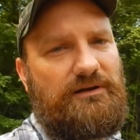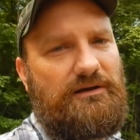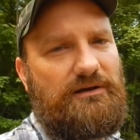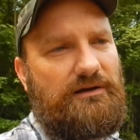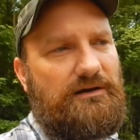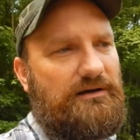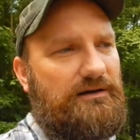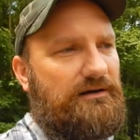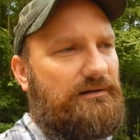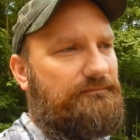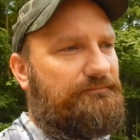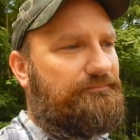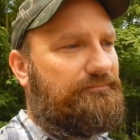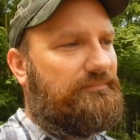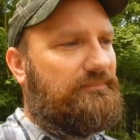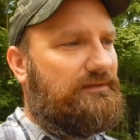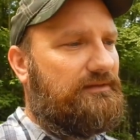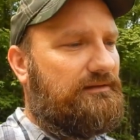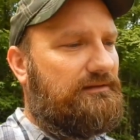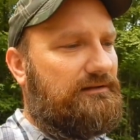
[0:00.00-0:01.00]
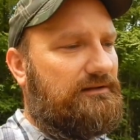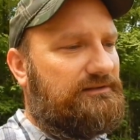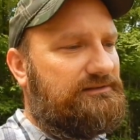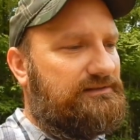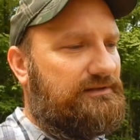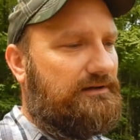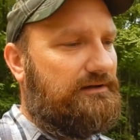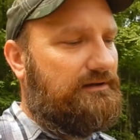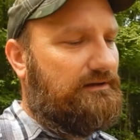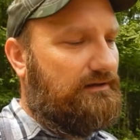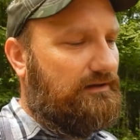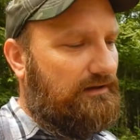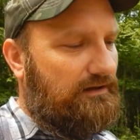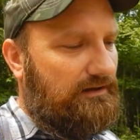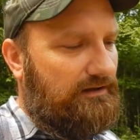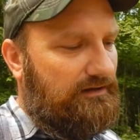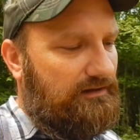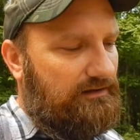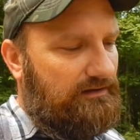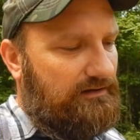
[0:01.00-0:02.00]
Uh, like I say,
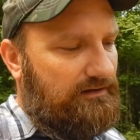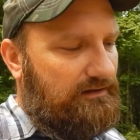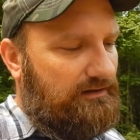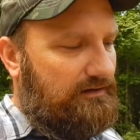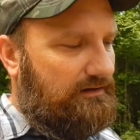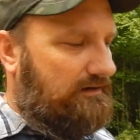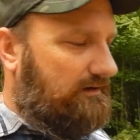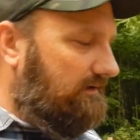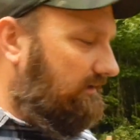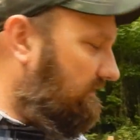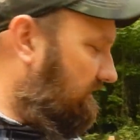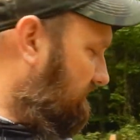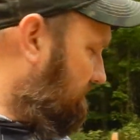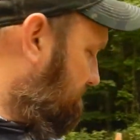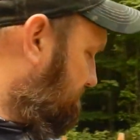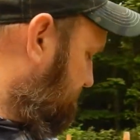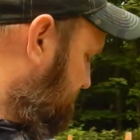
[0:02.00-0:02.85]
uh,